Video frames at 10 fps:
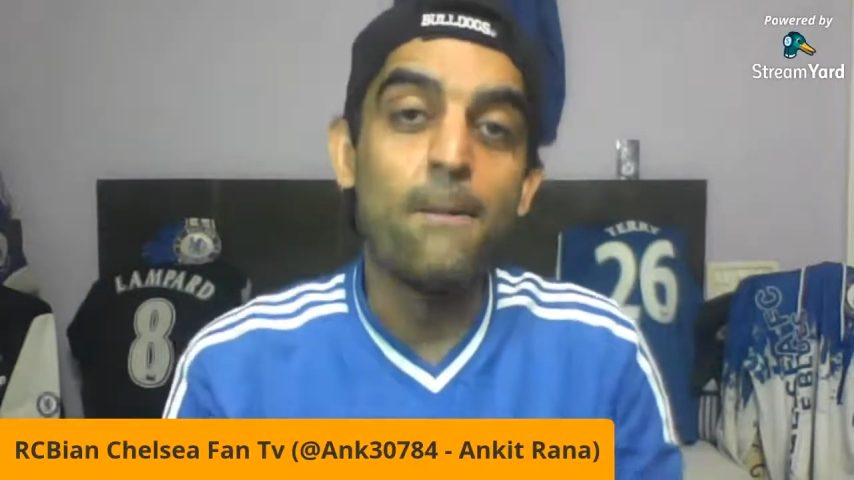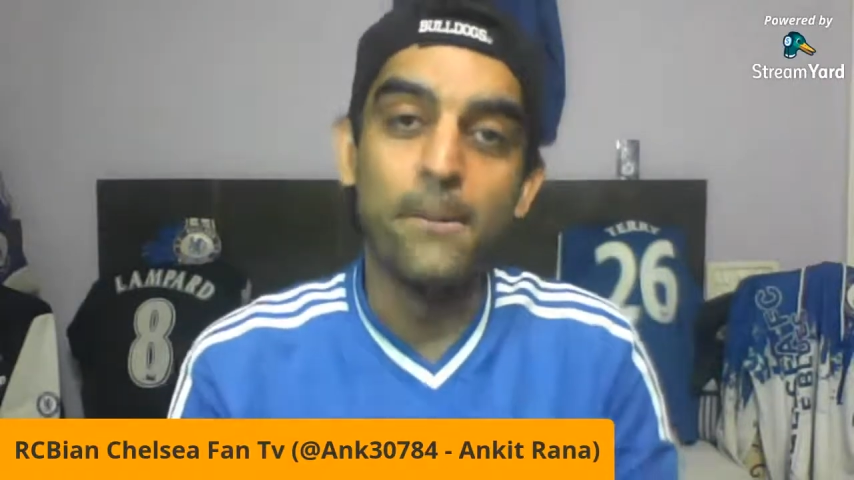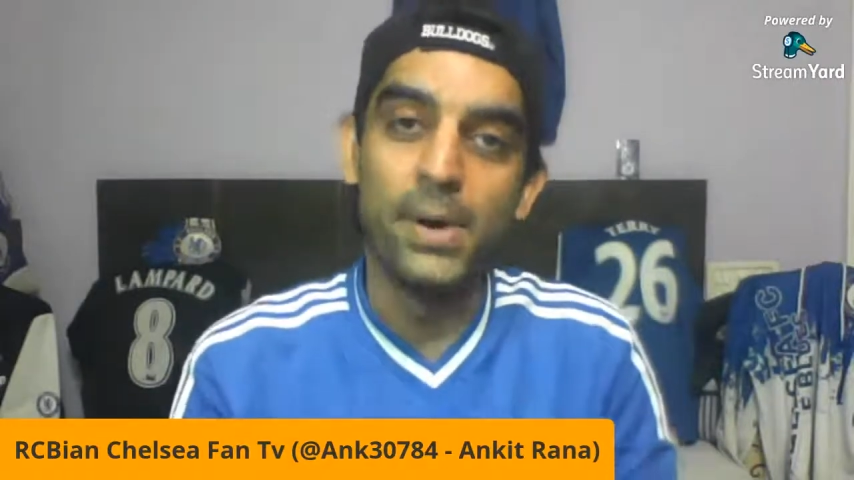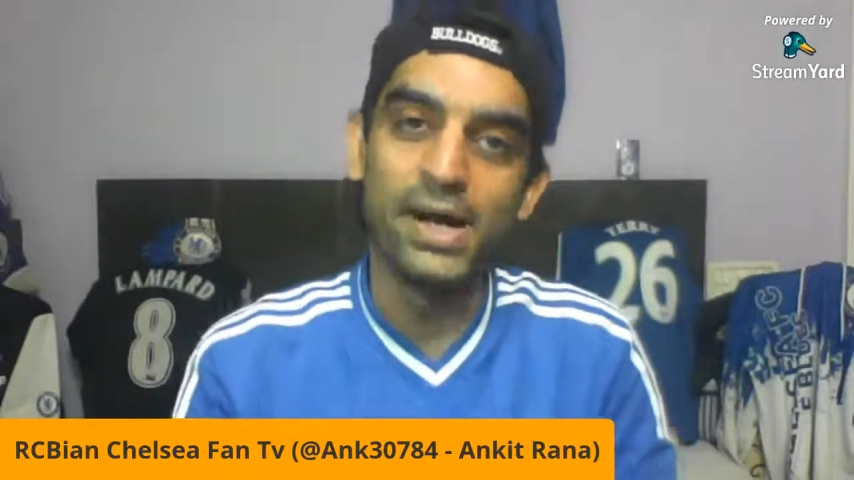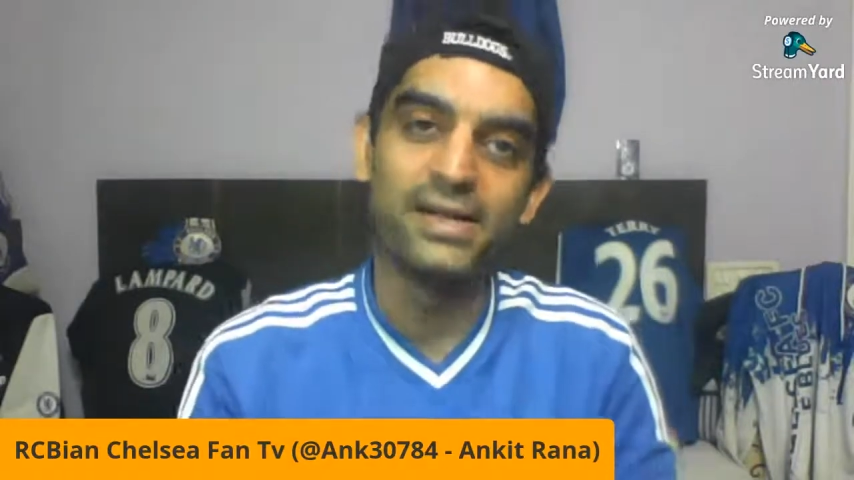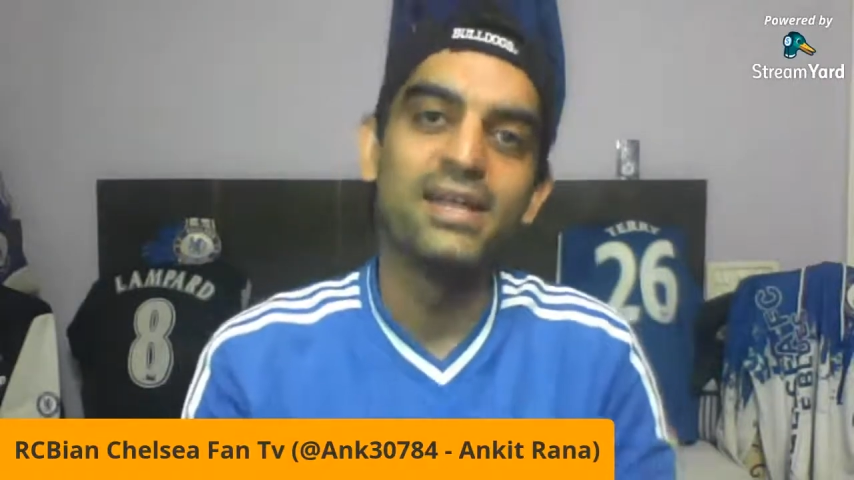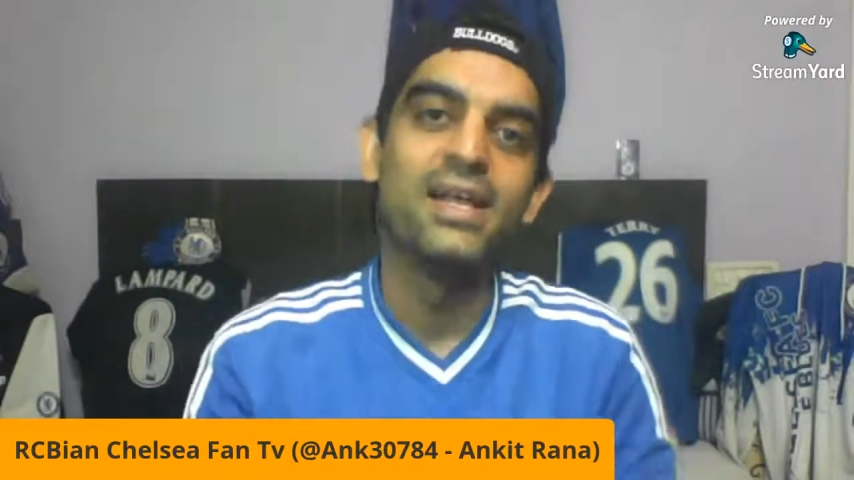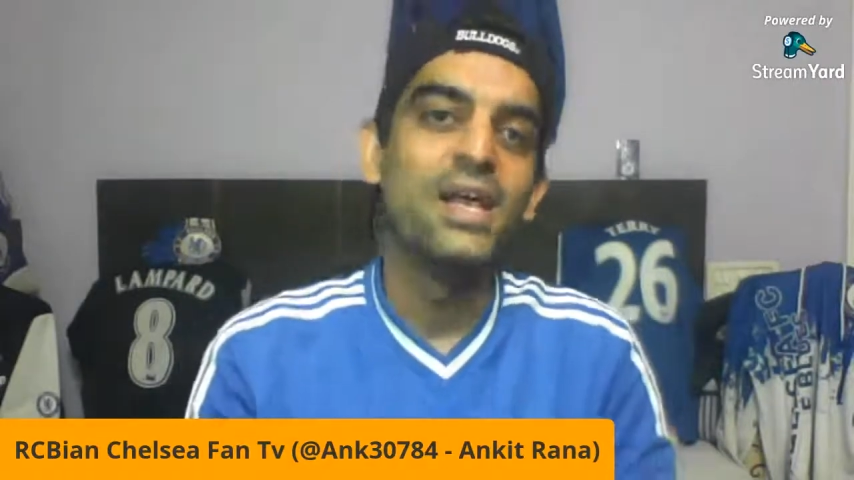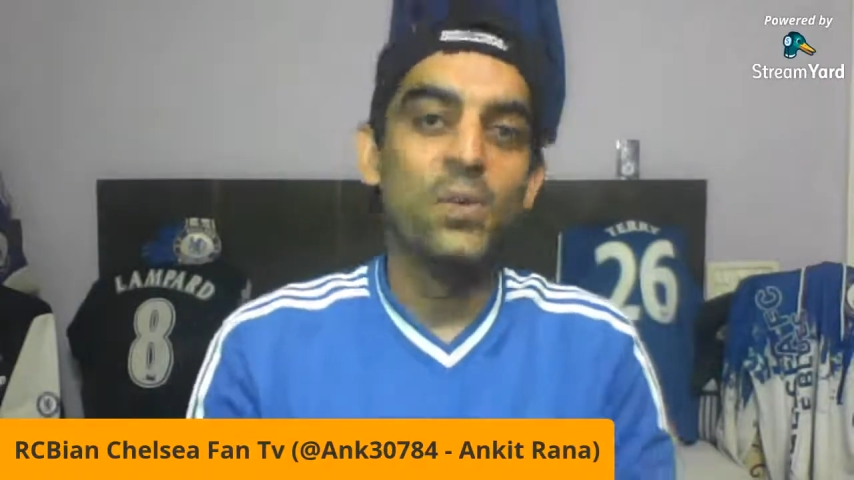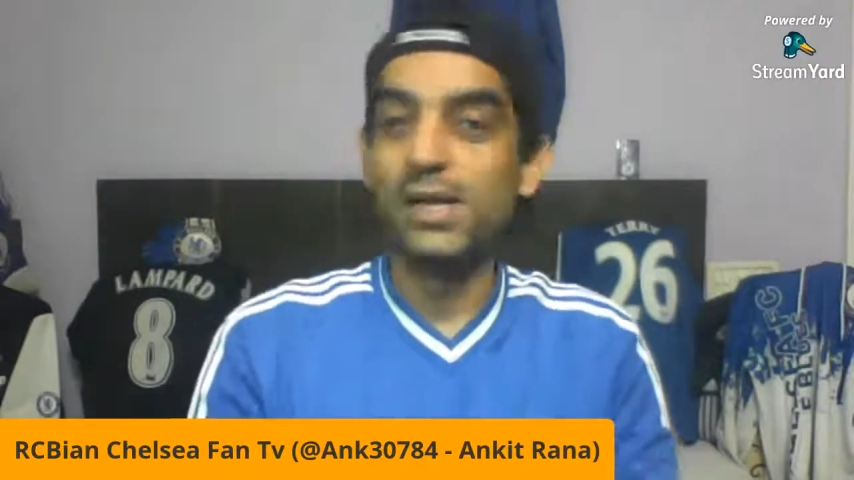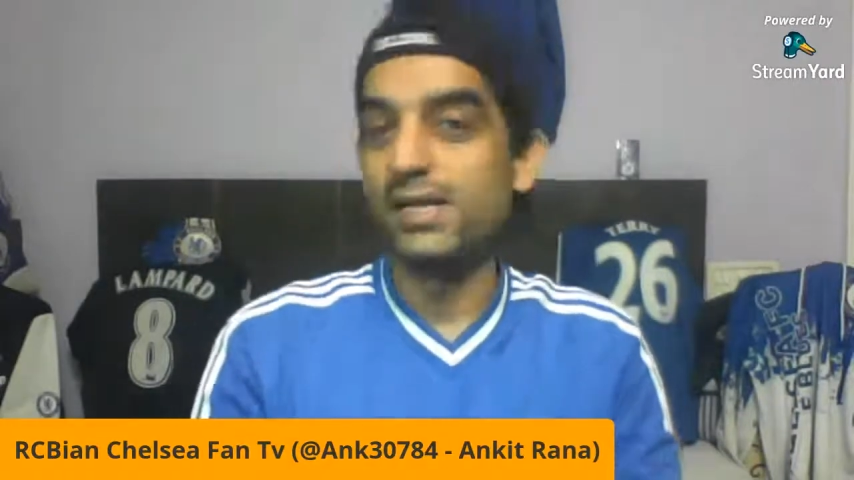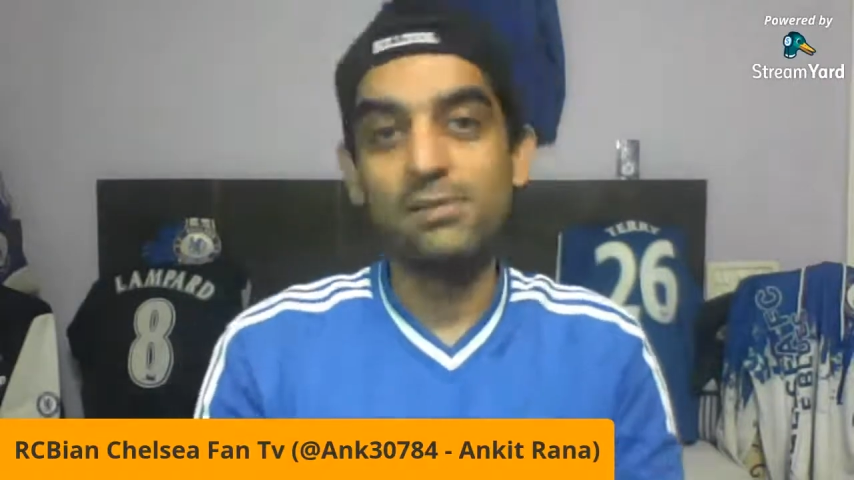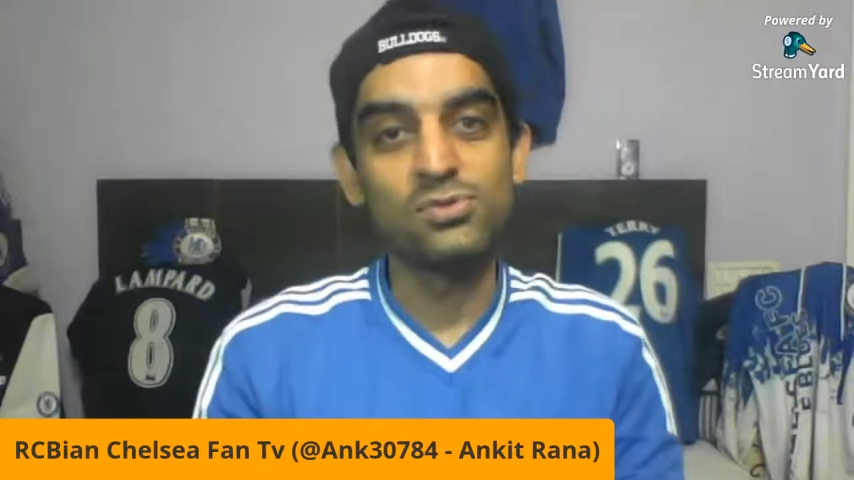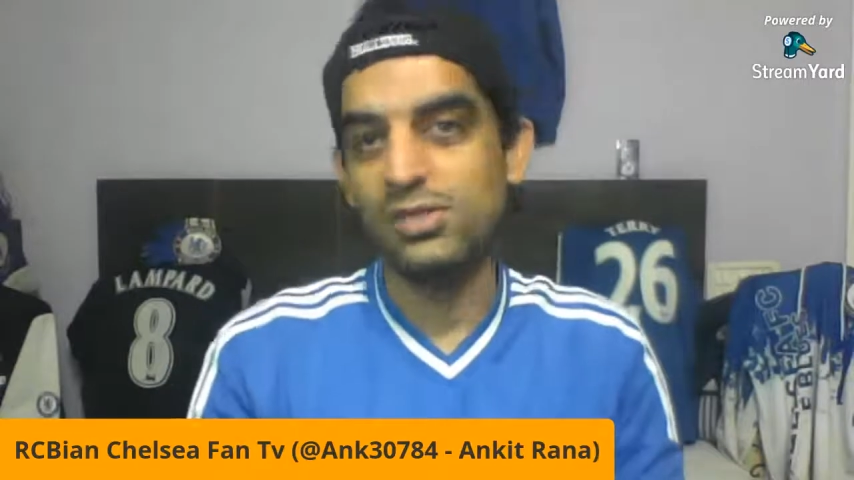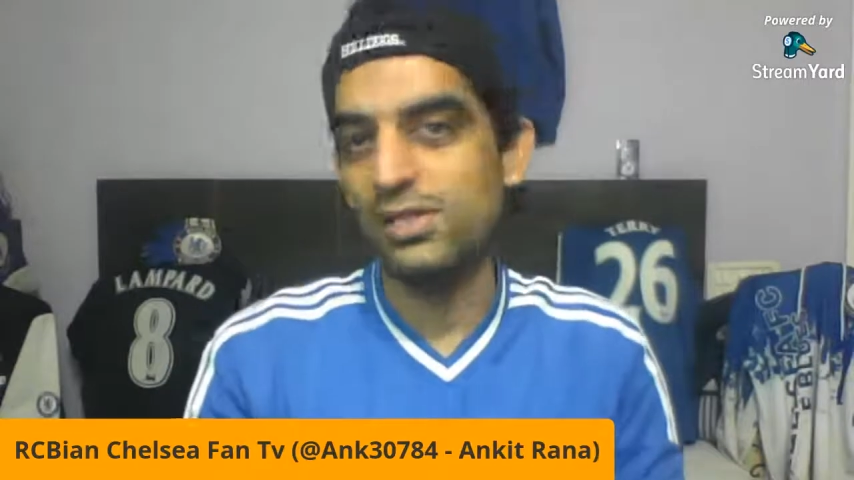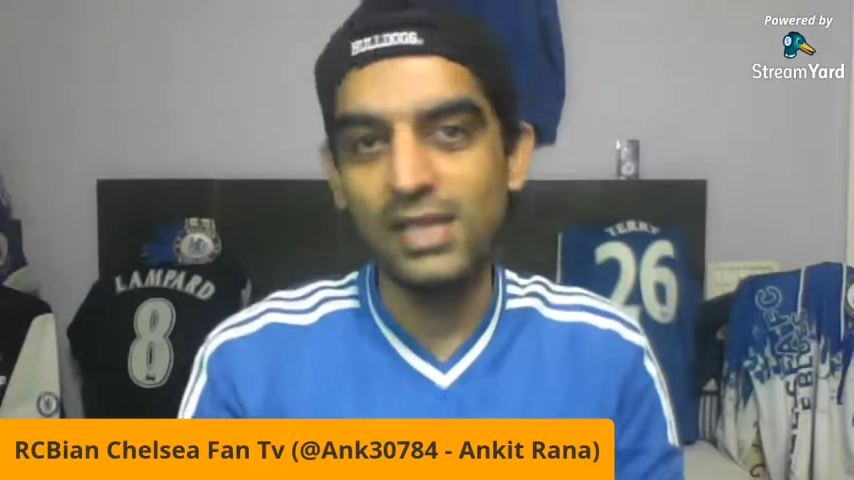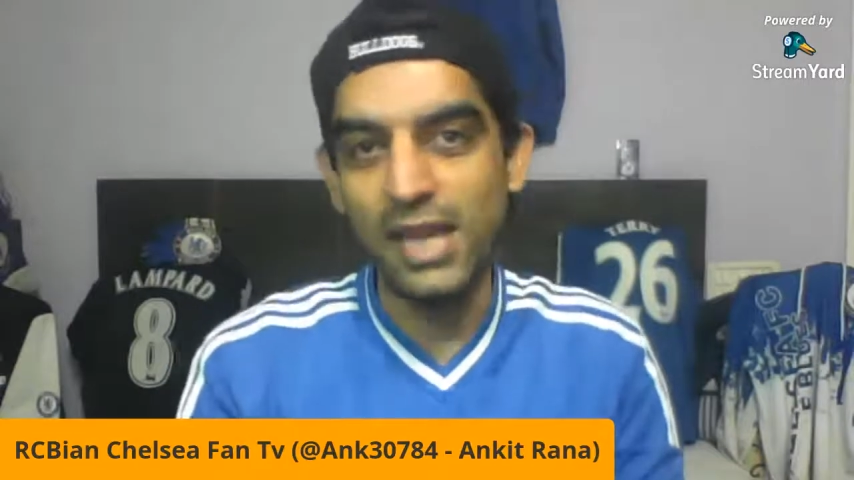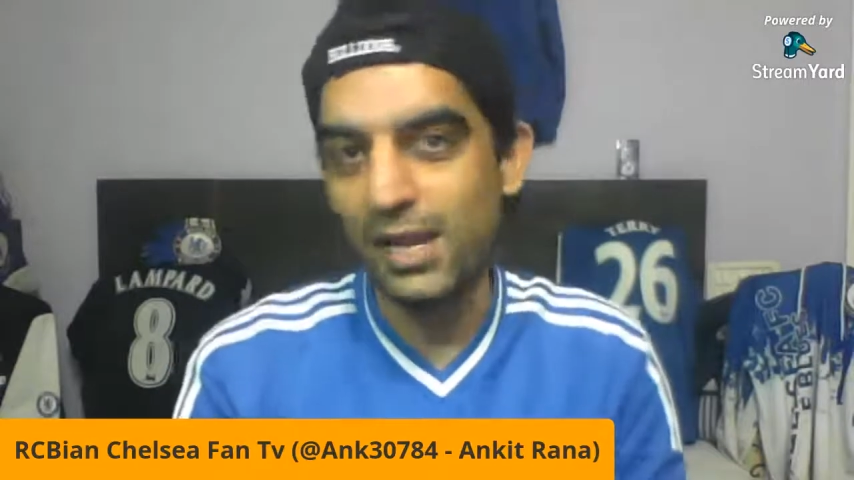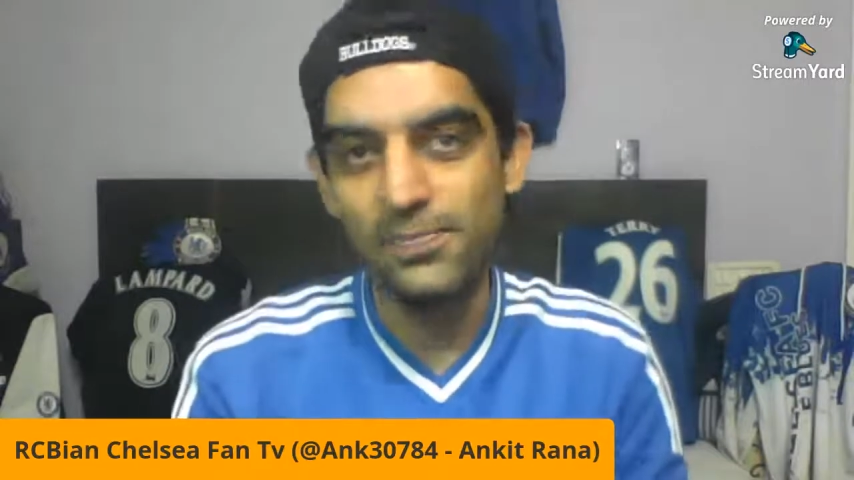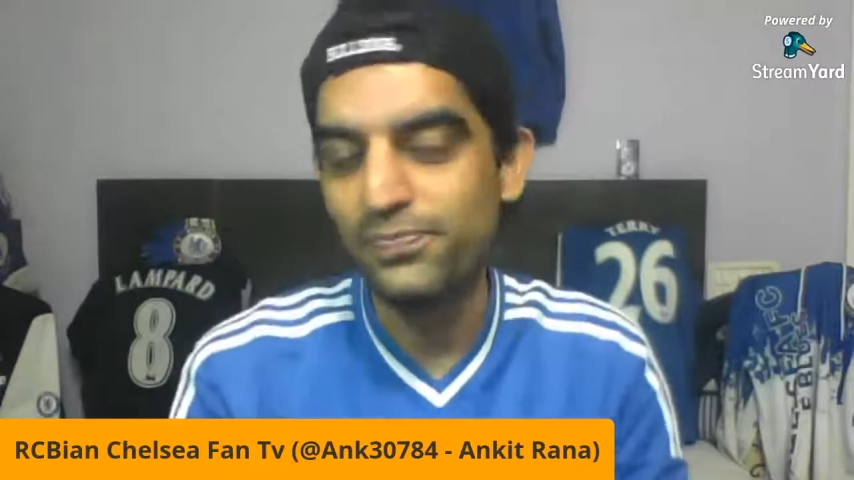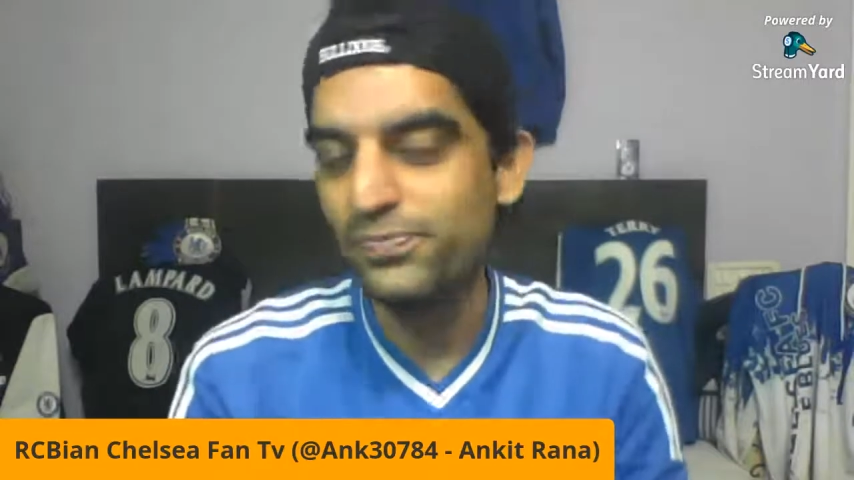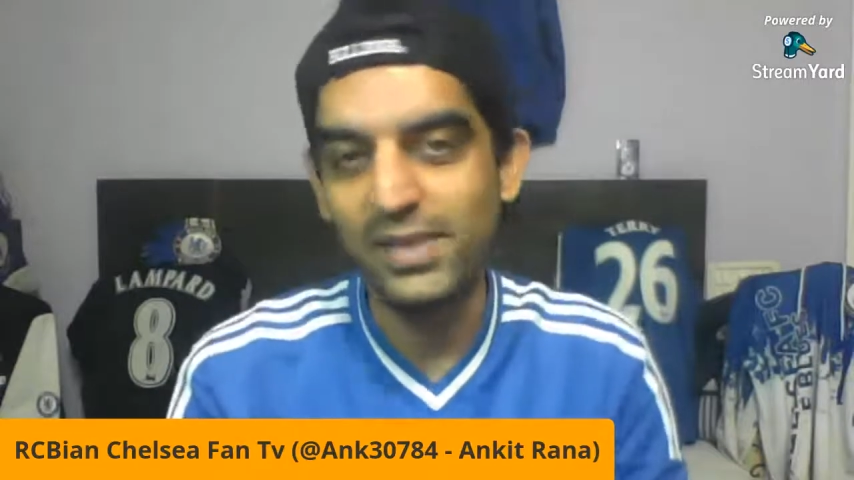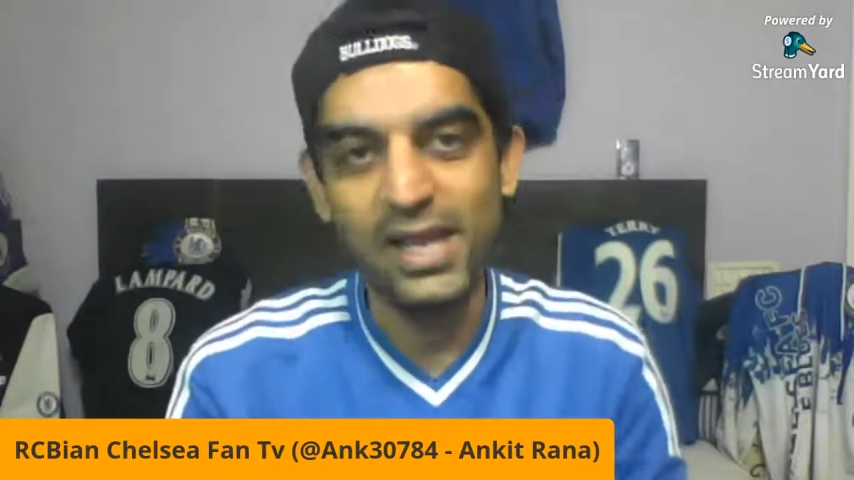but when it comes to the game,